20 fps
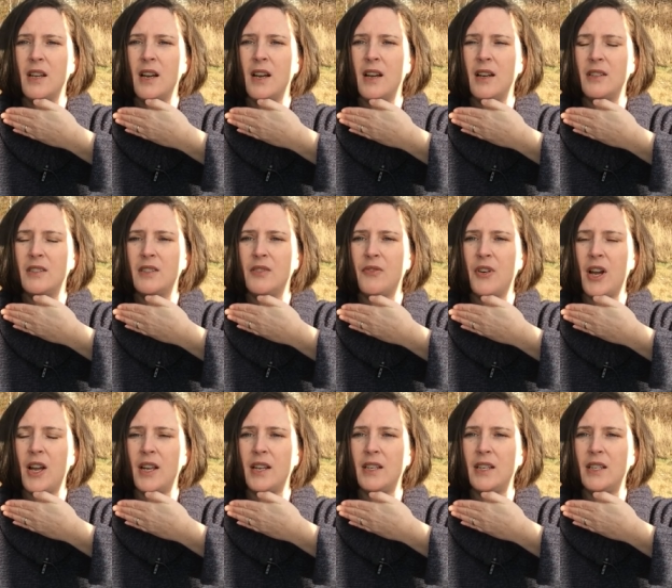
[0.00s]
uh,
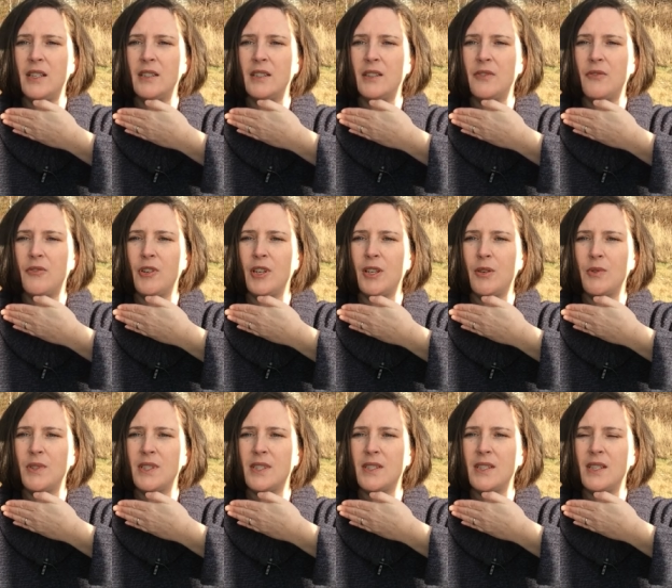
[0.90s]
divine healing
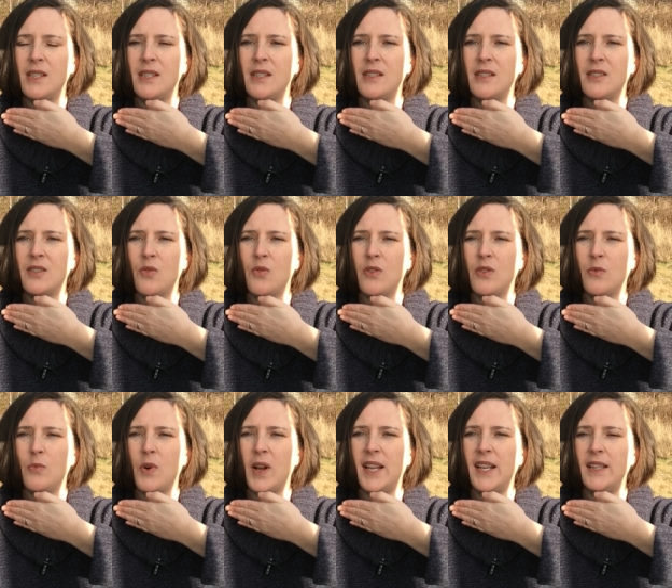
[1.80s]
frequencies or the
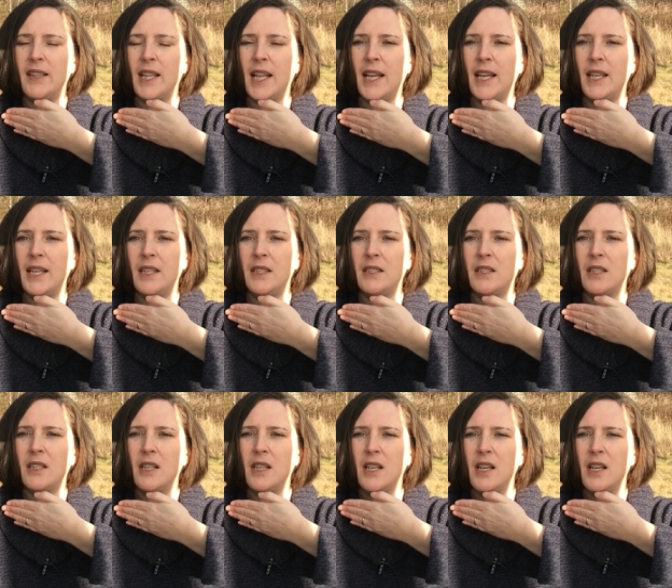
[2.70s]
white light